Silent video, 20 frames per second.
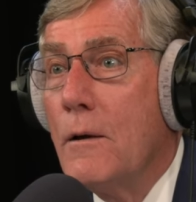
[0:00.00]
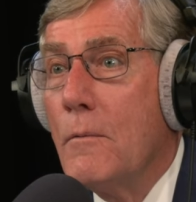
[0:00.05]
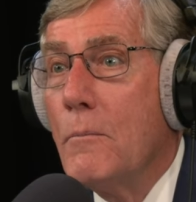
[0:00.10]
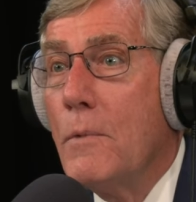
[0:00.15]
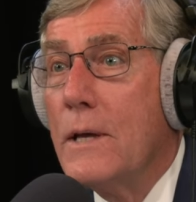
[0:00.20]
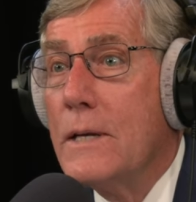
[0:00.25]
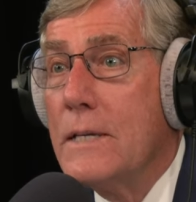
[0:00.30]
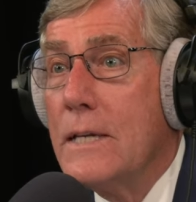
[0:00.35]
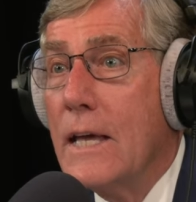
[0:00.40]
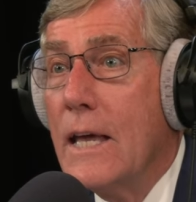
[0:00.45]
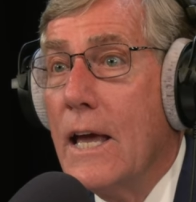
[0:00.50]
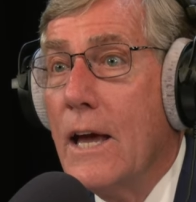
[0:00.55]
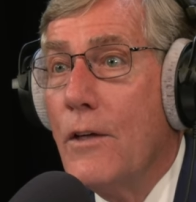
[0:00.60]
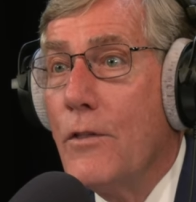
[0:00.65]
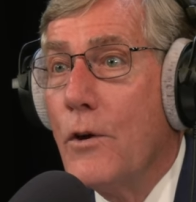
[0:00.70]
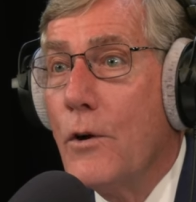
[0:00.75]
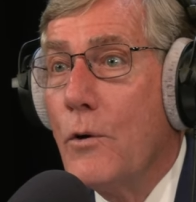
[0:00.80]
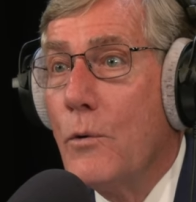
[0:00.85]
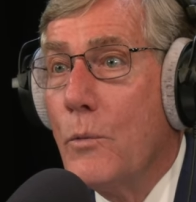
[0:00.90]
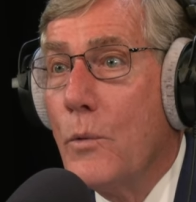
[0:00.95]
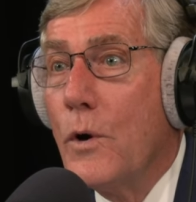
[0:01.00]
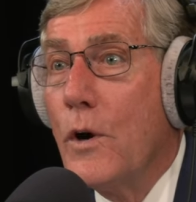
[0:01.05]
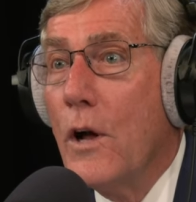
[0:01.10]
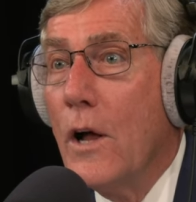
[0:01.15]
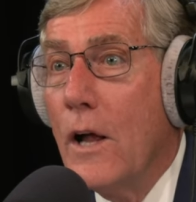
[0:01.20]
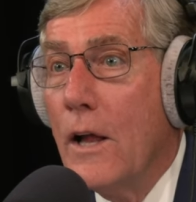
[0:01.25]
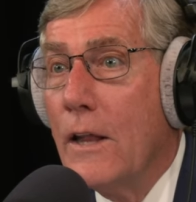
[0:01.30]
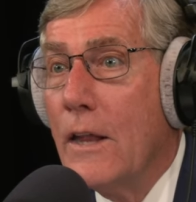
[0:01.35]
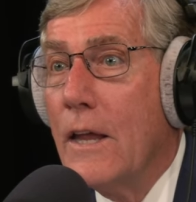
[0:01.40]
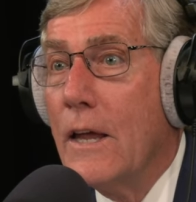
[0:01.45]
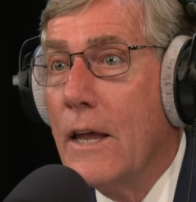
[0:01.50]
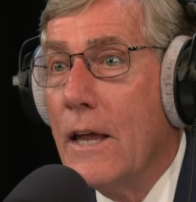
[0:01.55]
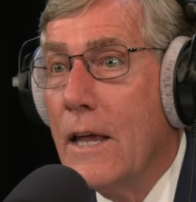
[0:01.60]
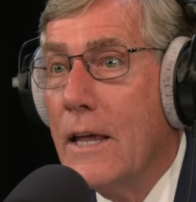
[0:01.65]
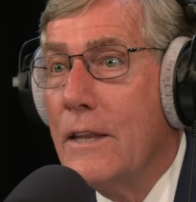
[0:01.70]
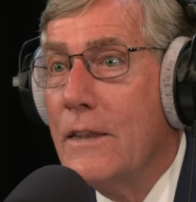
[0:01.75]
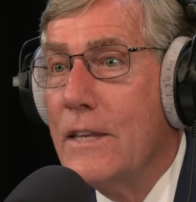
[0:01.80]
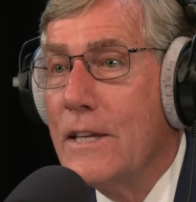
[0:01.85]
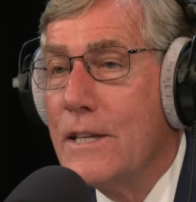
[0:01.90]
But together, we're all in